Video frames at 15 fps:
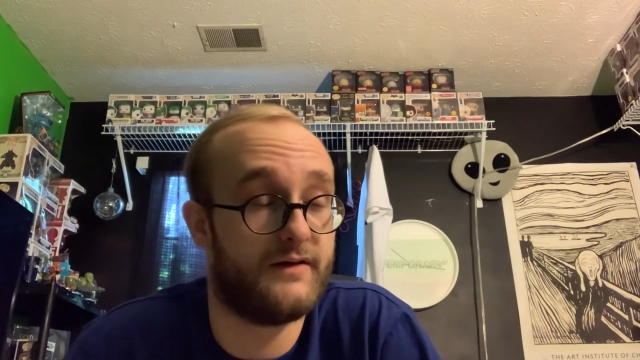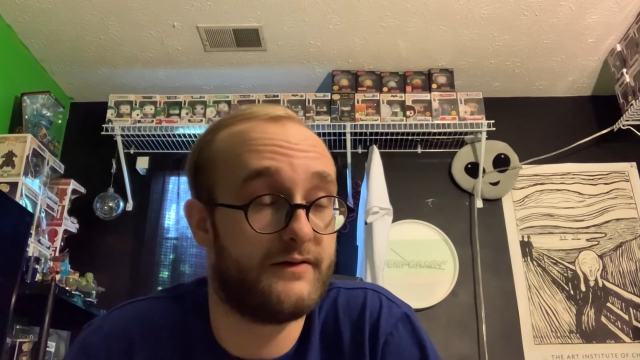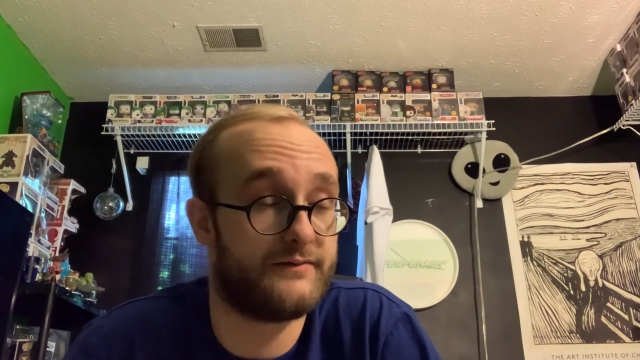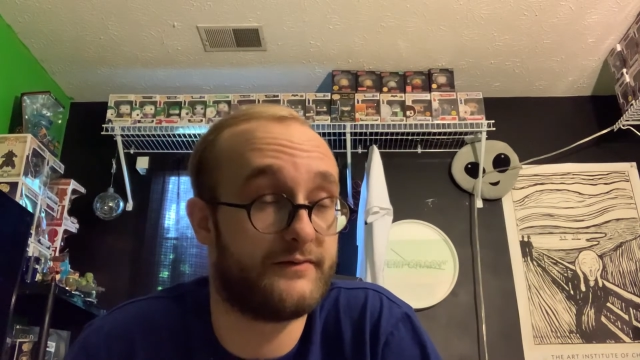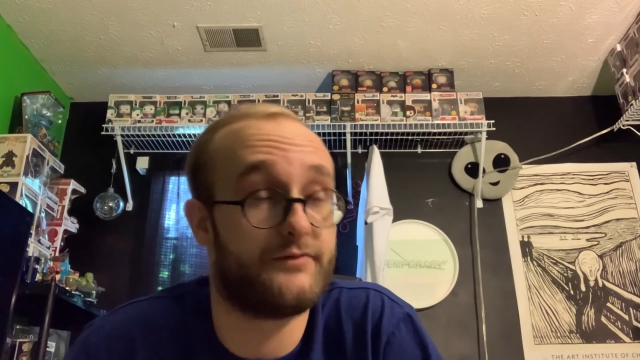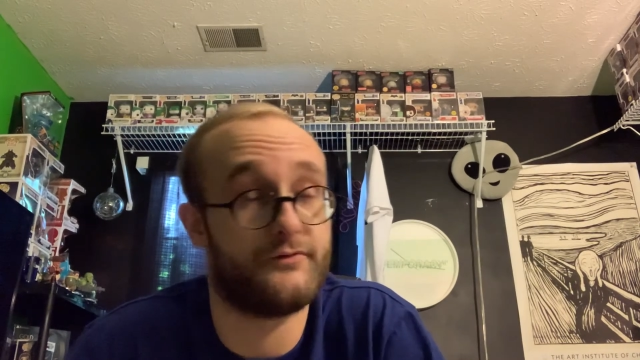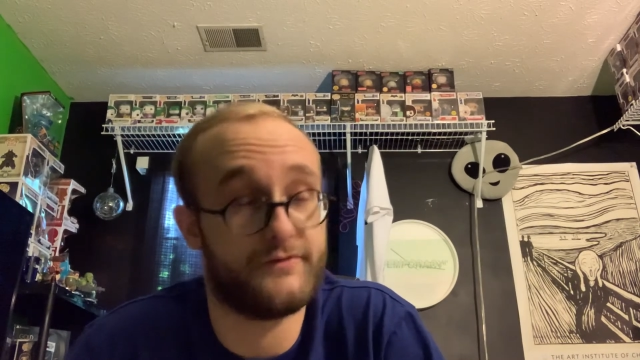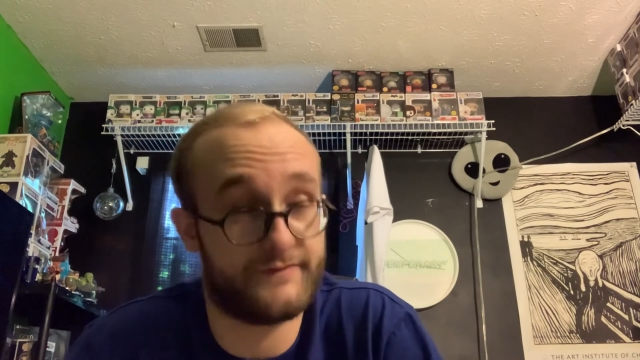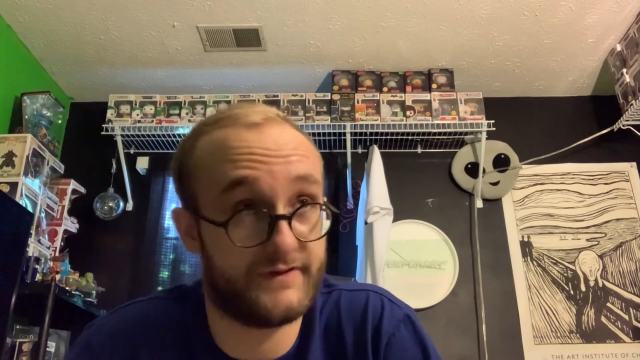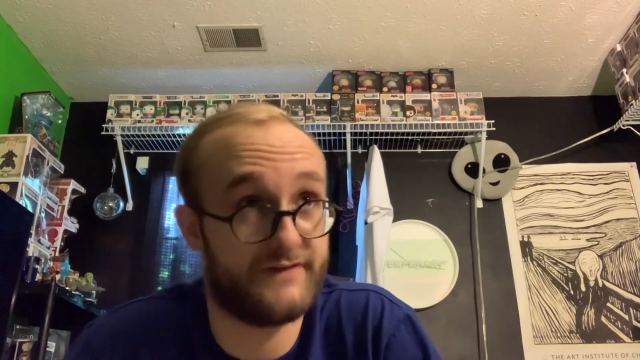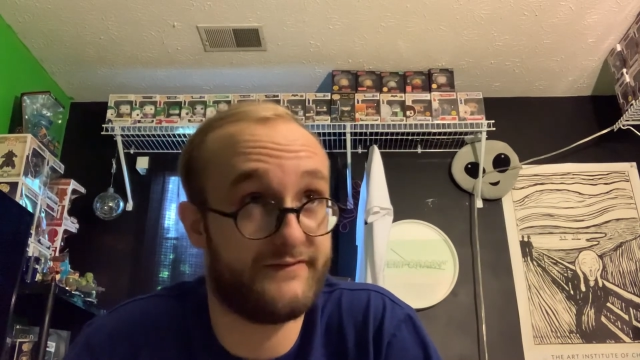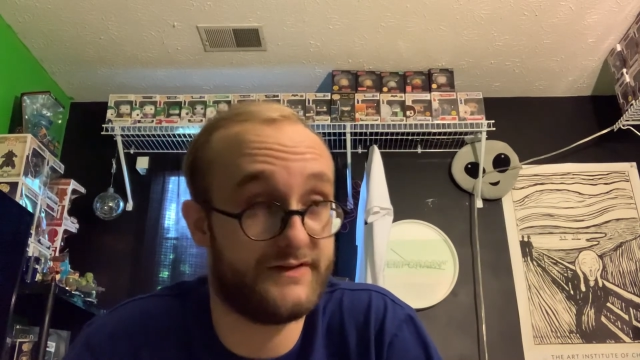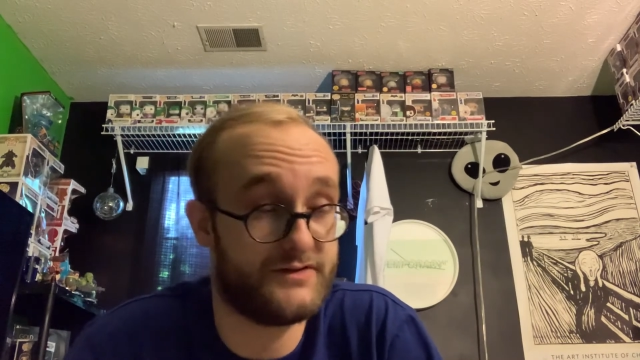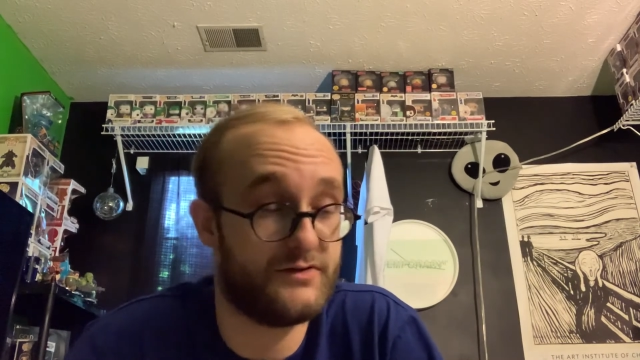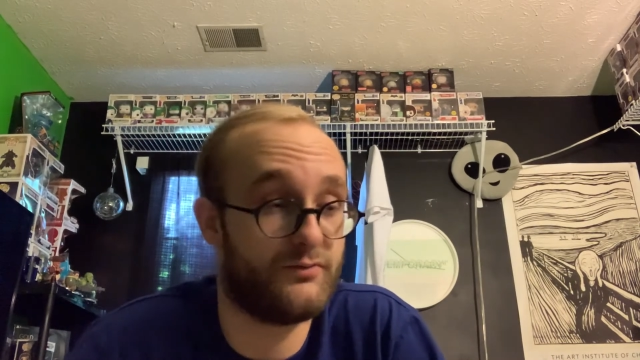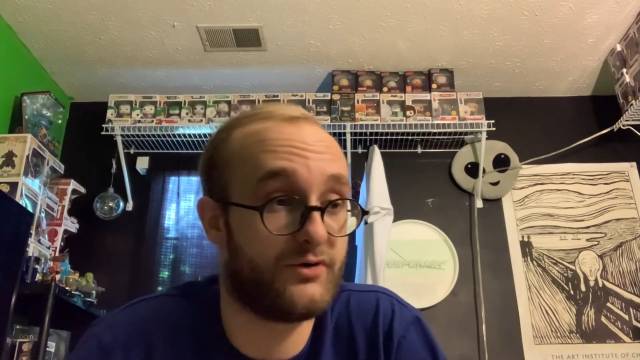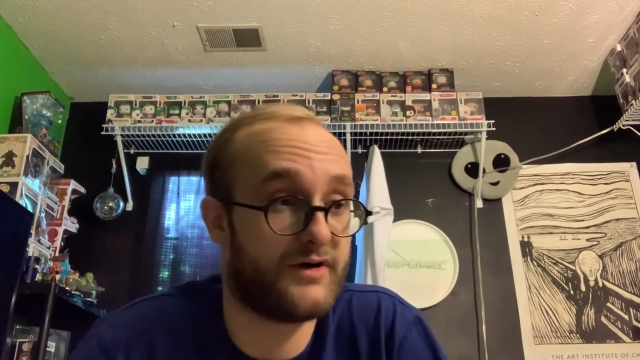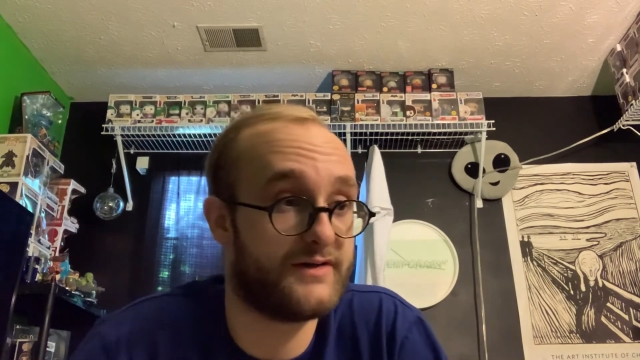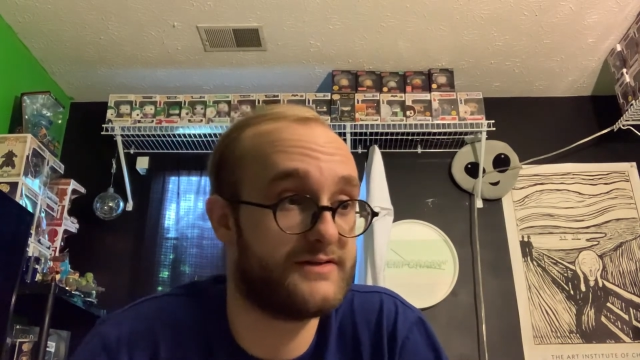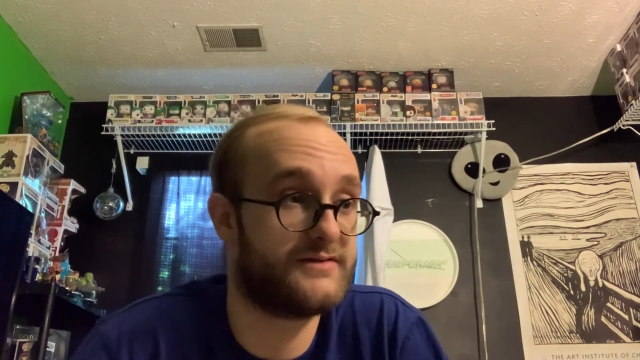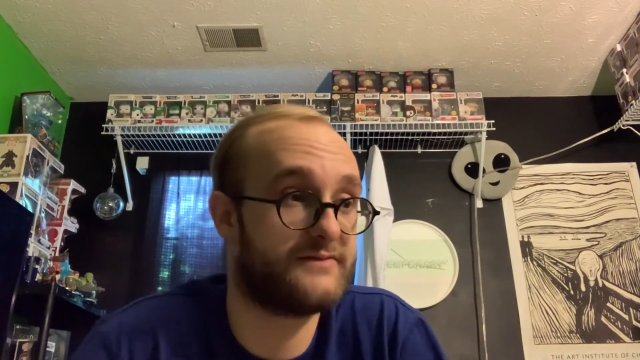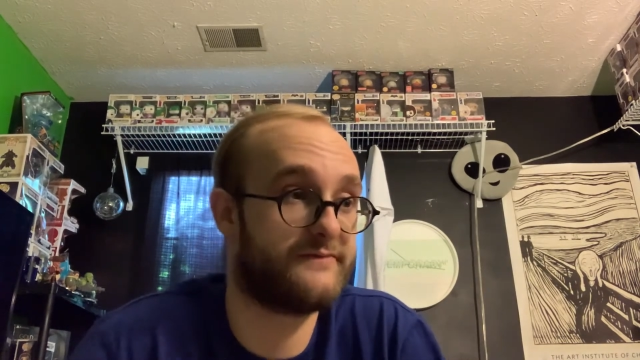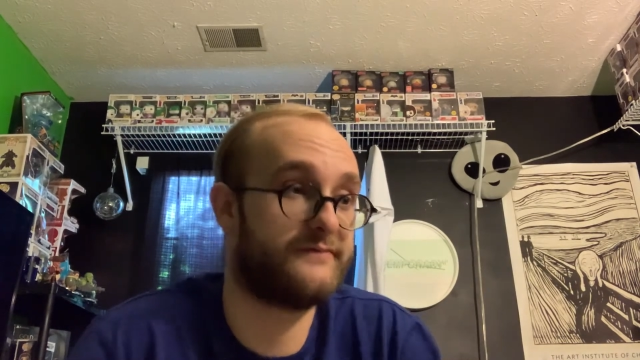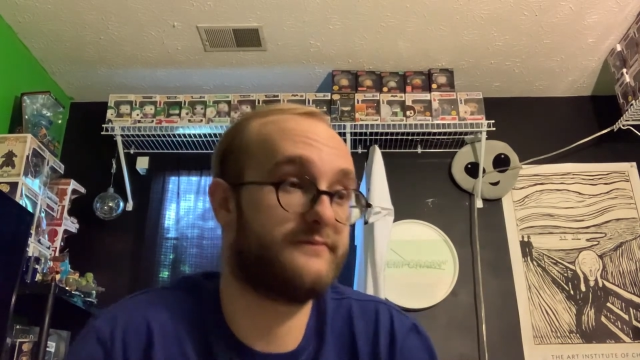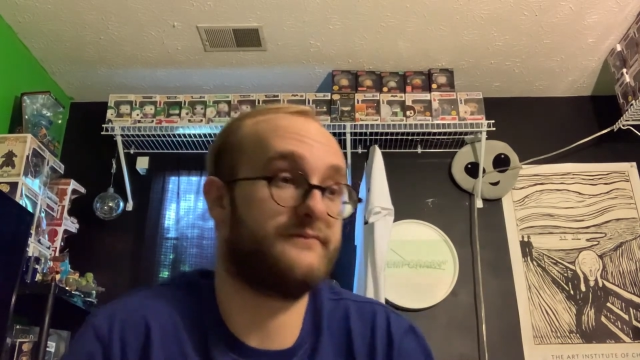the 350 V2 breads